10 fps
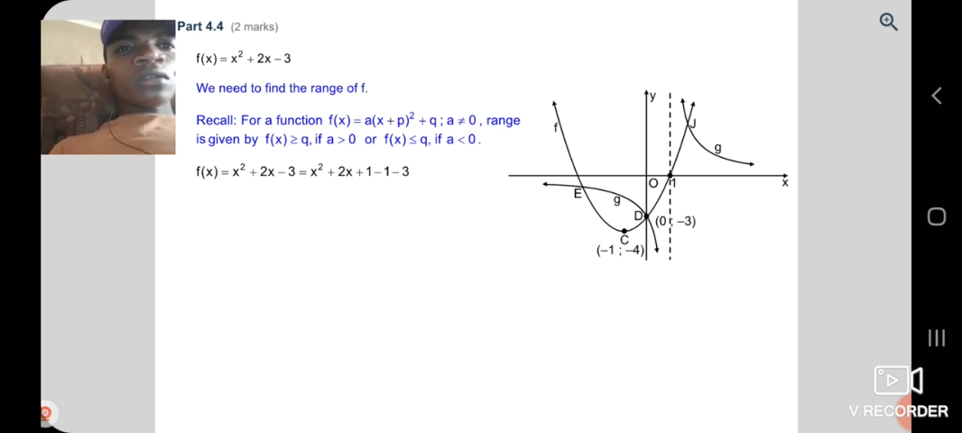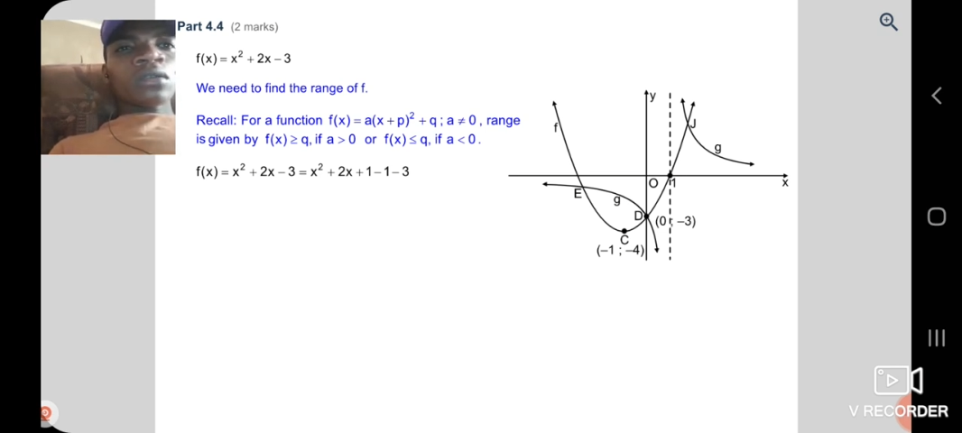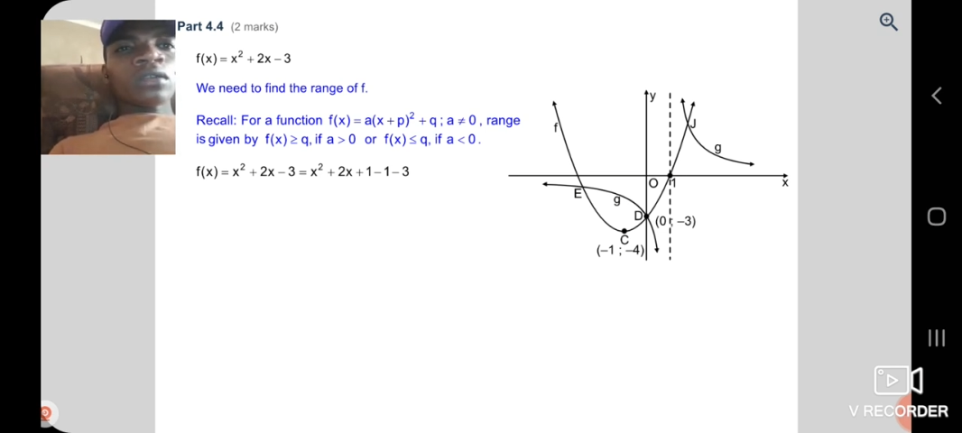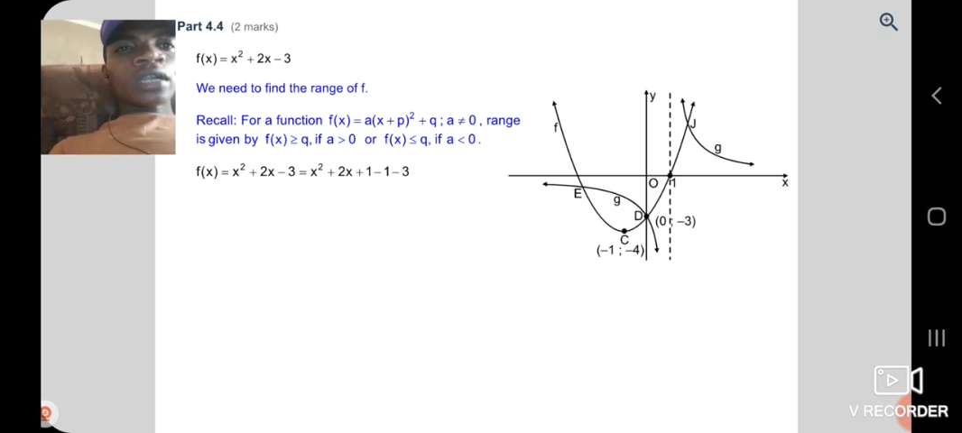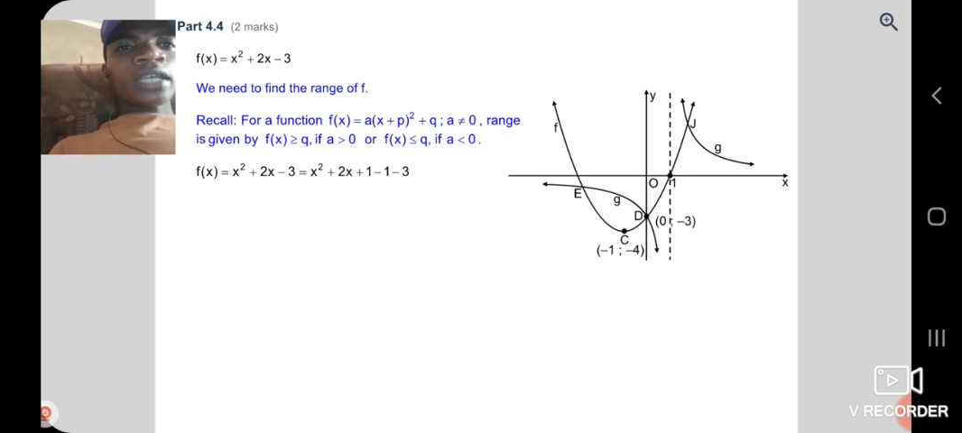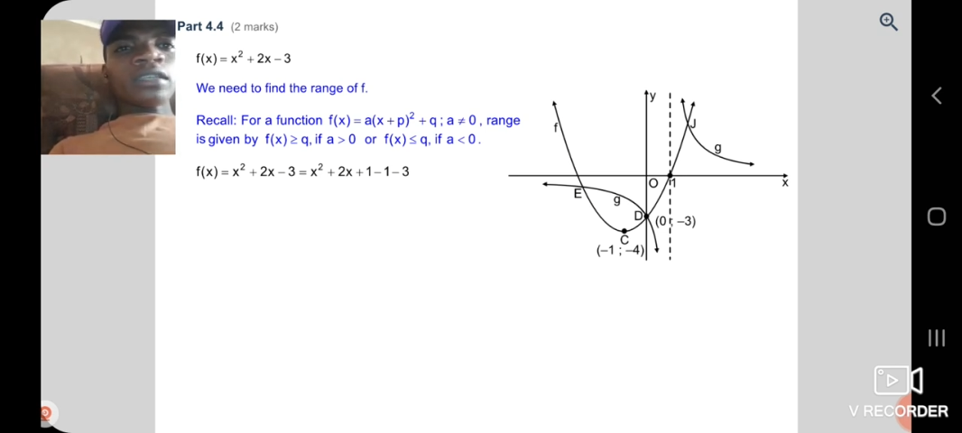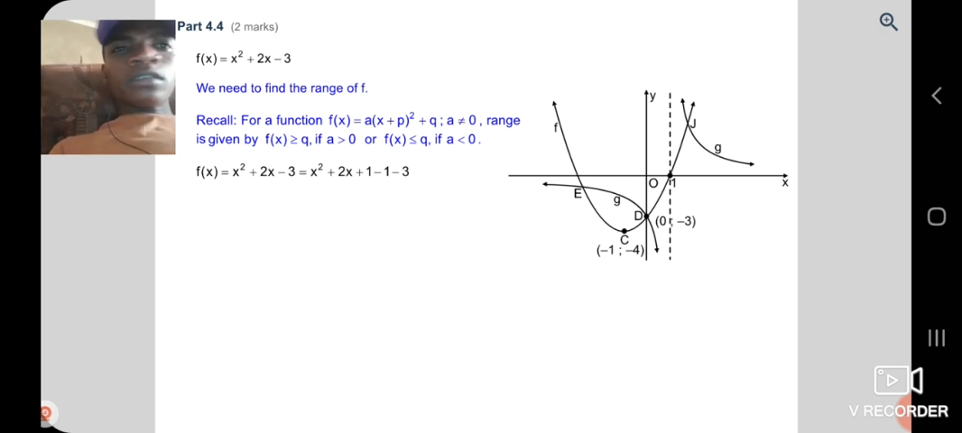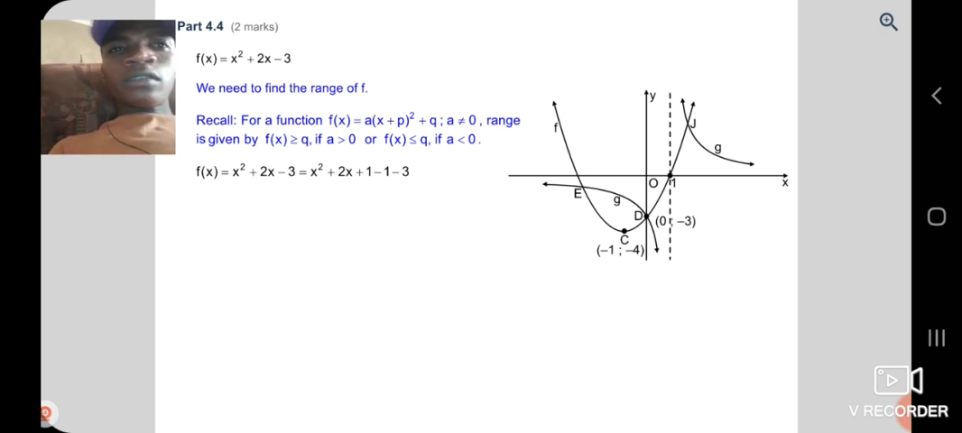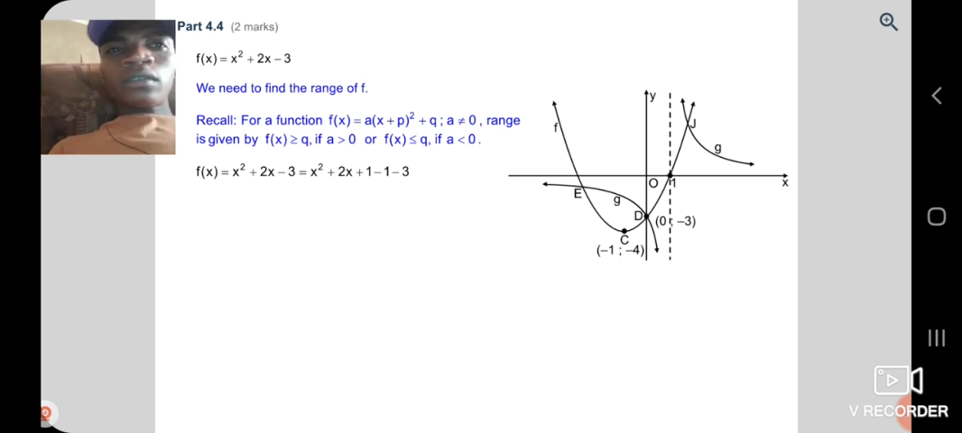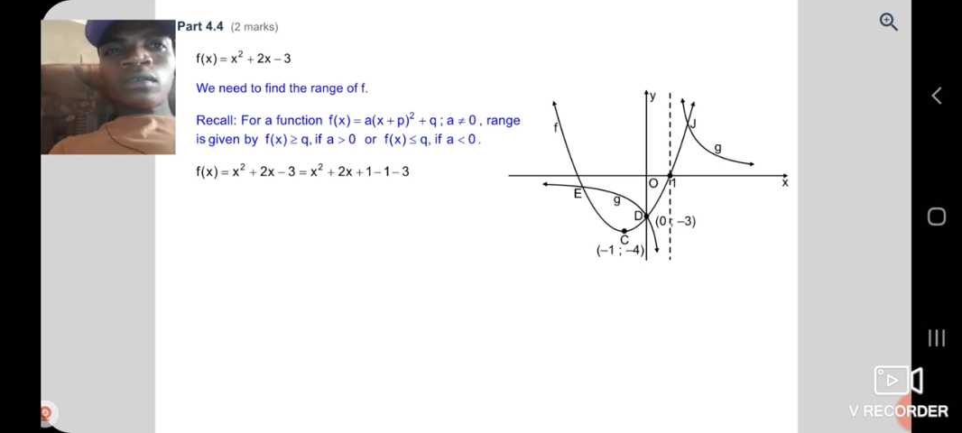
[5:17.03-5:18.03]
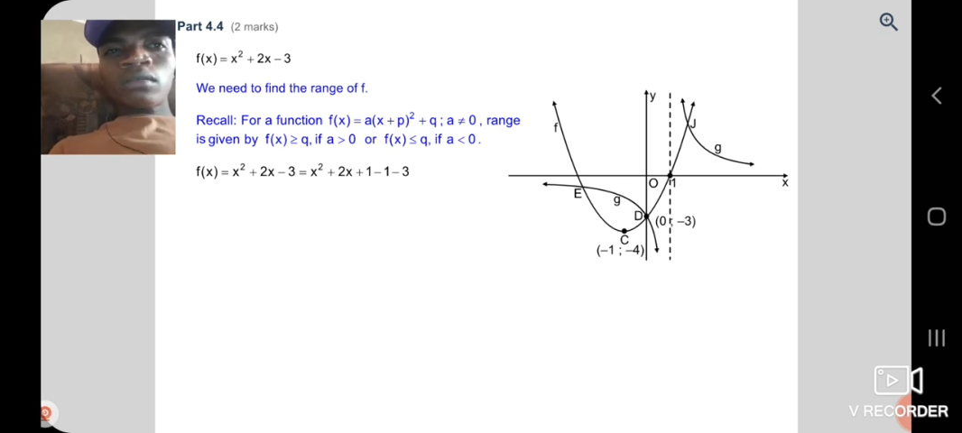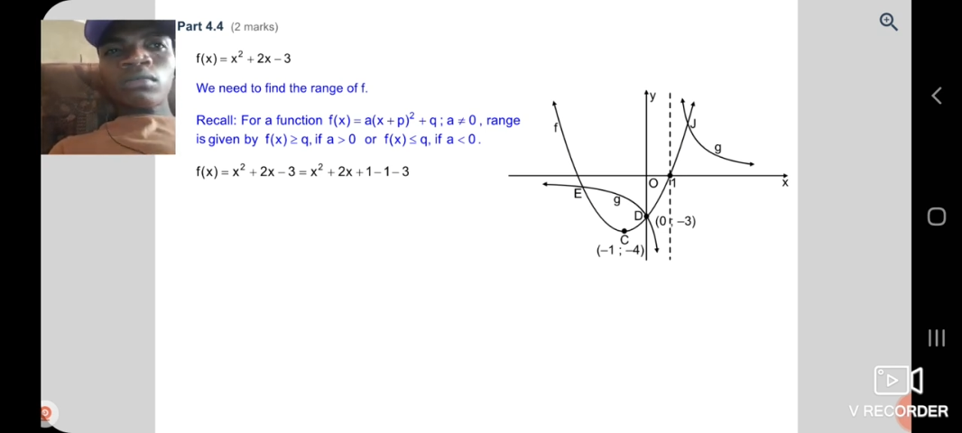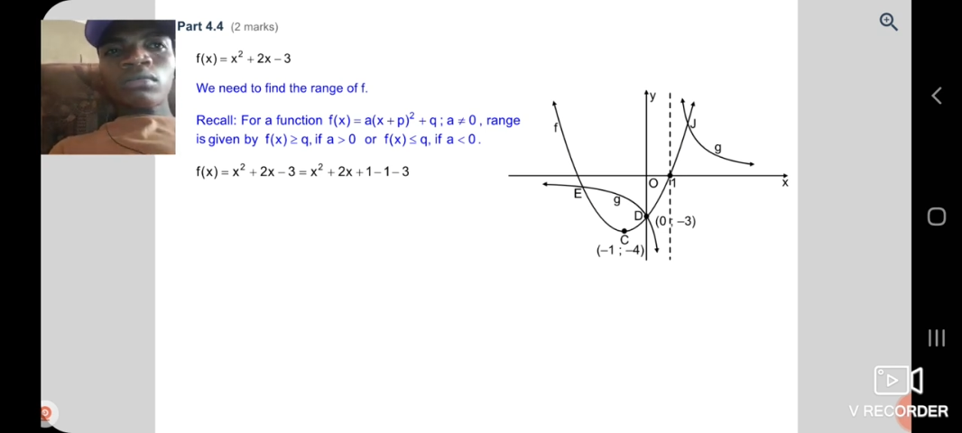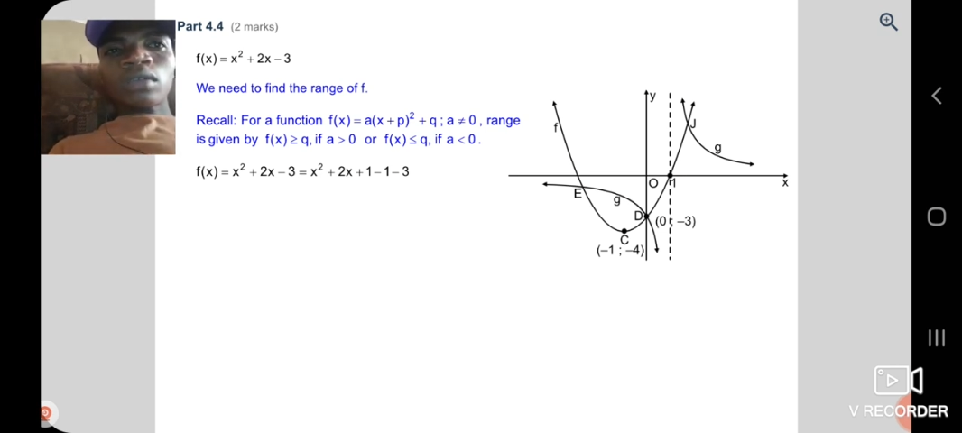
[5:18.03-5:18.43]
range is